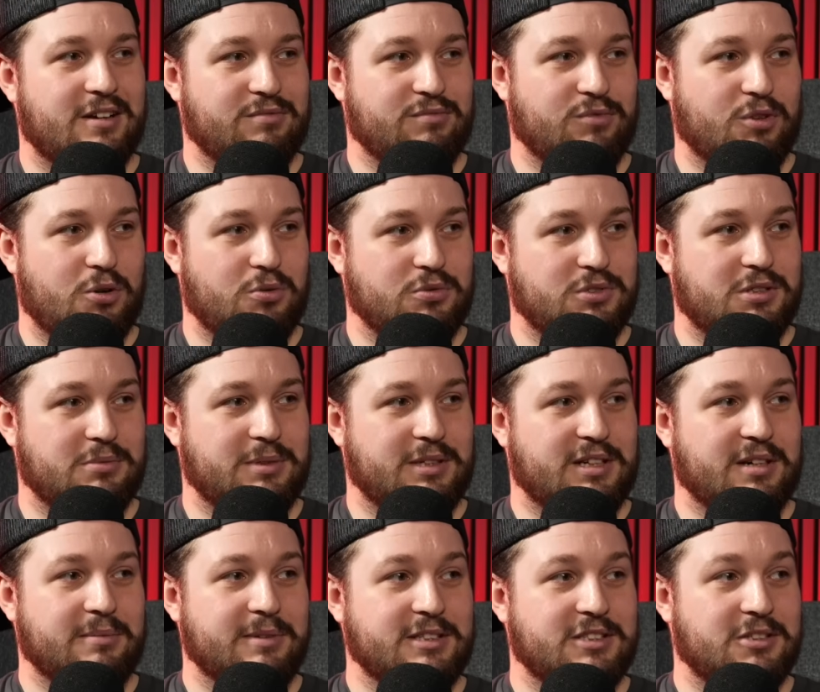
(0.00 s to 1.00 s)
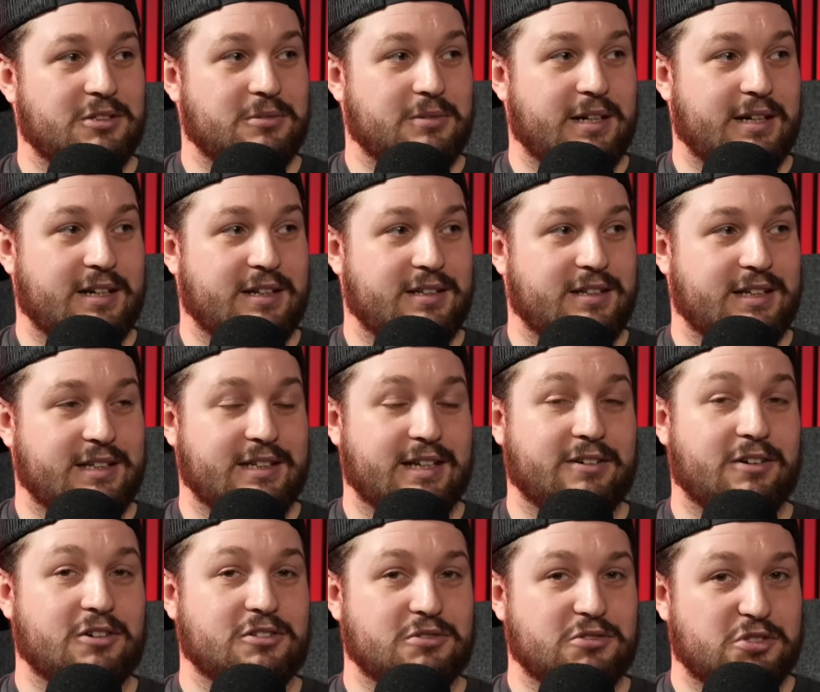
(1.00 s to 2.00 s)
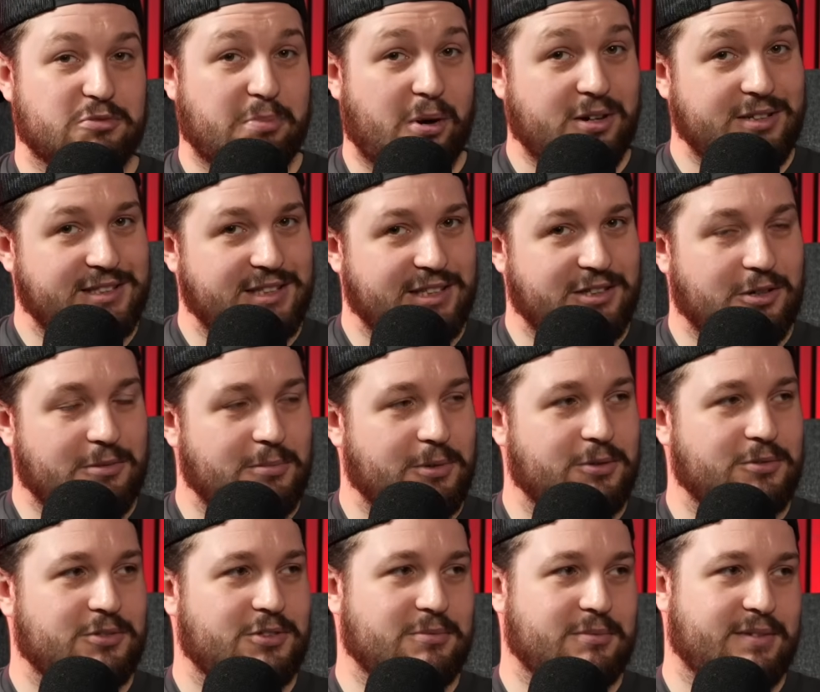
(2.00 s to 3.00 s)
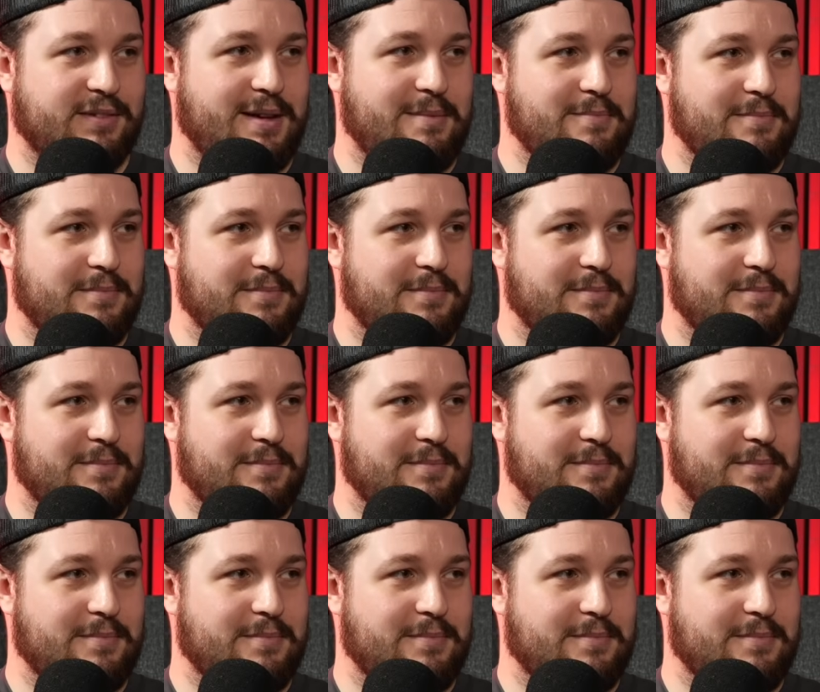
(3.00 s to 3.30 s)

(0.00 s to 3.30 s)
roles that we come into. And I think there are some spicy combos with them.